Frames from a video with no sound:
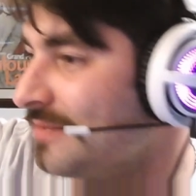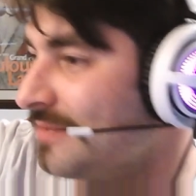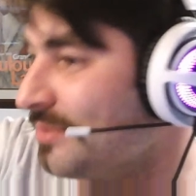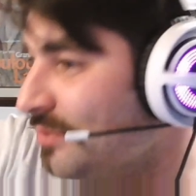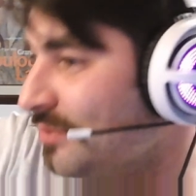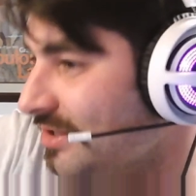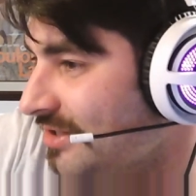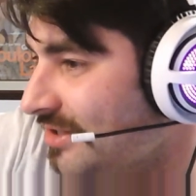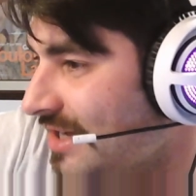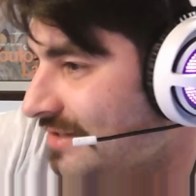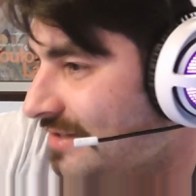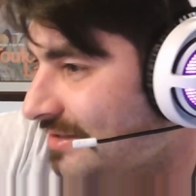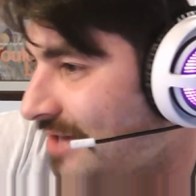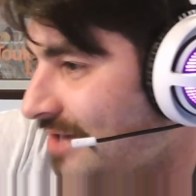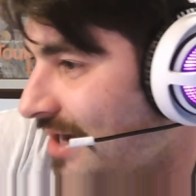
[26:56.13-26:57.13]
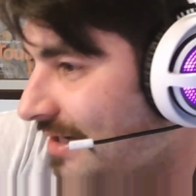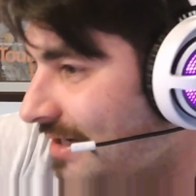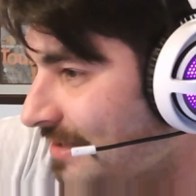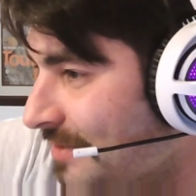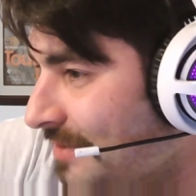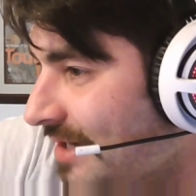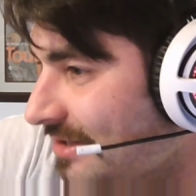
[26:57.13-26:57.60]
on what you guys are talking
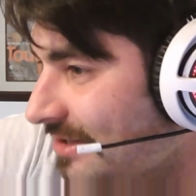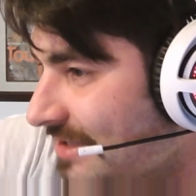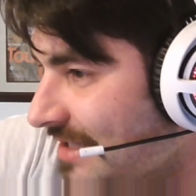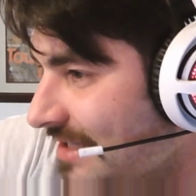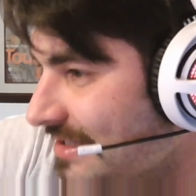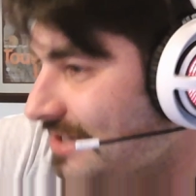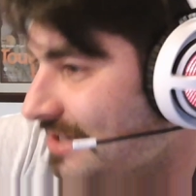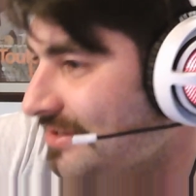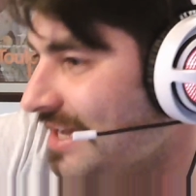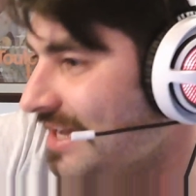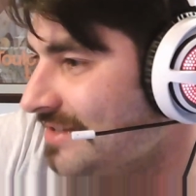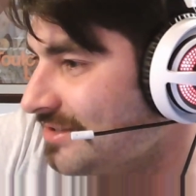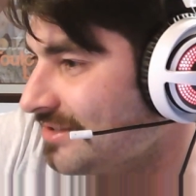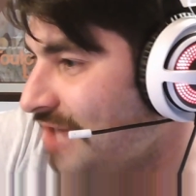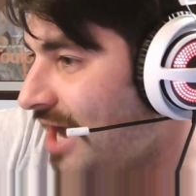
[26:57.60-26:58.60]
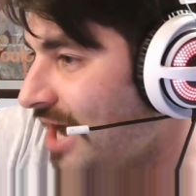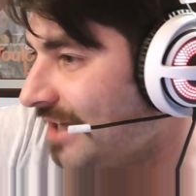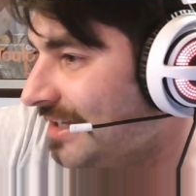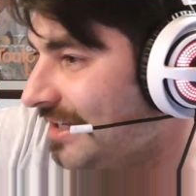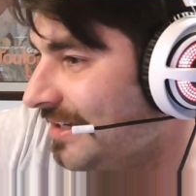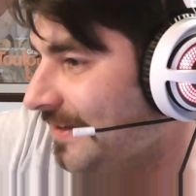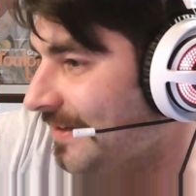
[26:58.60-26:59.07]
about because I see you guys are
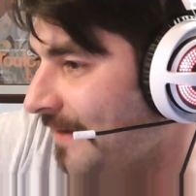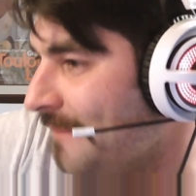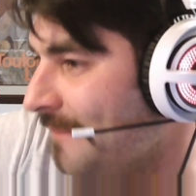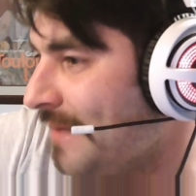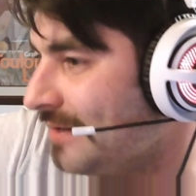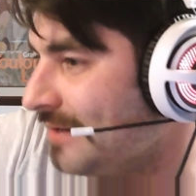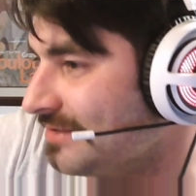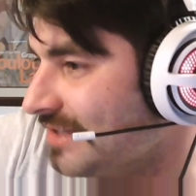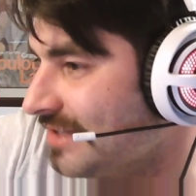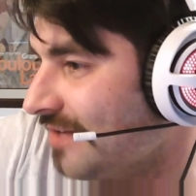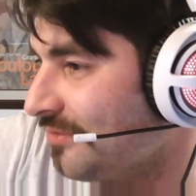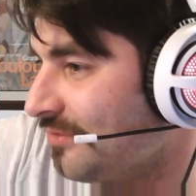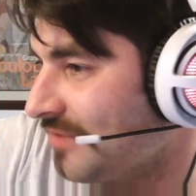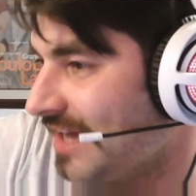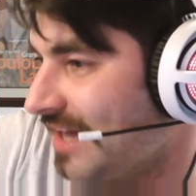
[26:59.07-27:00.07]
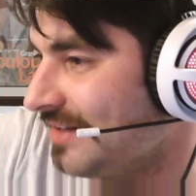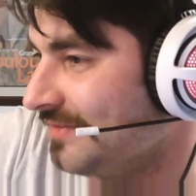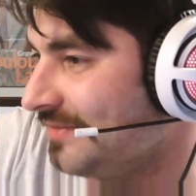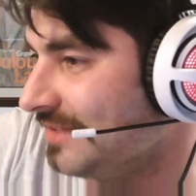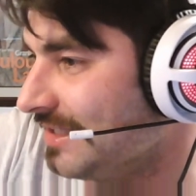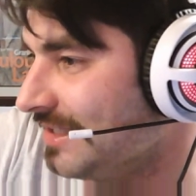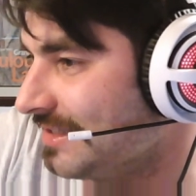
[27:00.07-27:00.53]
talking about stuff without
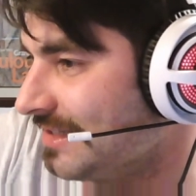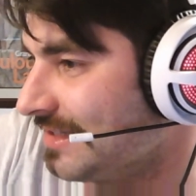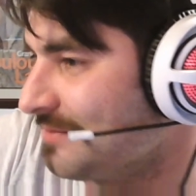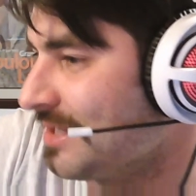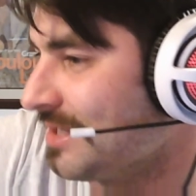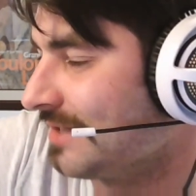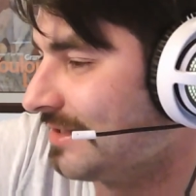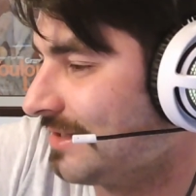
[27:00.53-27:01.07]
even listening to me at this